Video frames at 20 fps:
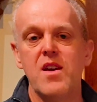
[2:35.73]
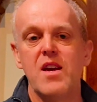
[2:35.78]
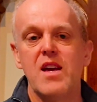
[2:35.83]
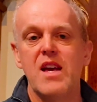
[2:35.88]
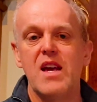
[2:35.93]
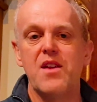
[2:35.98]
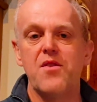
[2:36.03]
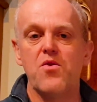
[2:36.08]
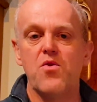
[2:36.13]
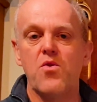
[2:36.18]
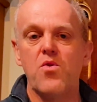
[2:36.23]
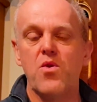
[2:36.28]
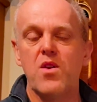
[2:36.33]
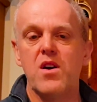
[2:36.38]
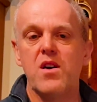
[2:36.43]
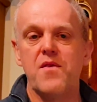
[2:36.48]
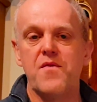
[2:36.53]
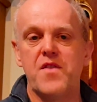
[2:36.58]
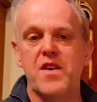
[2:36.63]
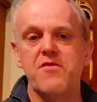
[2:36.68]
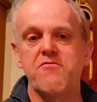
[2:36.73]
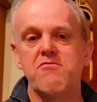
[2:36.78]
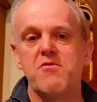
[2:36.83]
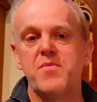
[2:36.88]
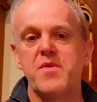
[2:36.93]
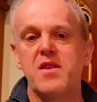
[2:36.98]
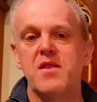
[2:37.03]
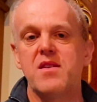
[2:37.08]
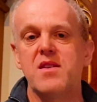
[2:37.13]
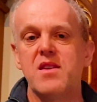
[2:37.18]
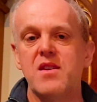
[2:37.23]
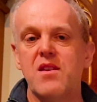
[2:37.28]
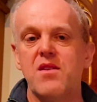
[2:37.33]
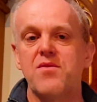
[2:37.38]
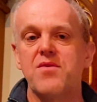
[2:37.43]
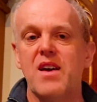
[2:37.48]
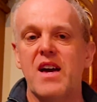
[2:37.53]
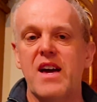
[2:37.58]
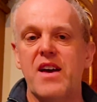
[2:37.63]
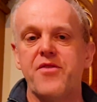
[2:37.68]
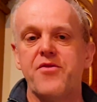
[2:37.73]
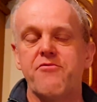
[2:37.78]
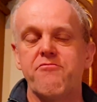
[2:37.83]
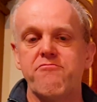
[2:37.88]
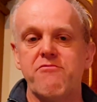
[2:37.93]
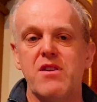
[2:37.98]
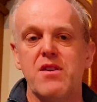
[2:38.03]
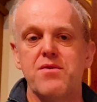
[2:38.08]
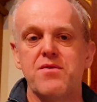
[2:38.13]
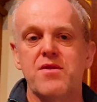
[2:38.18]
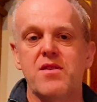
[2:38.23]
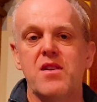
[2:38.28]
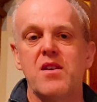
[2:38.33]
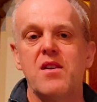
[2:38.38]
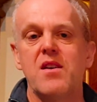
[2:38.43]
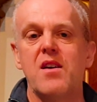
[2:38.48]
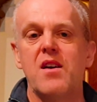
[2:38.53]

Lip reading: in all her vulnerabilities and risk,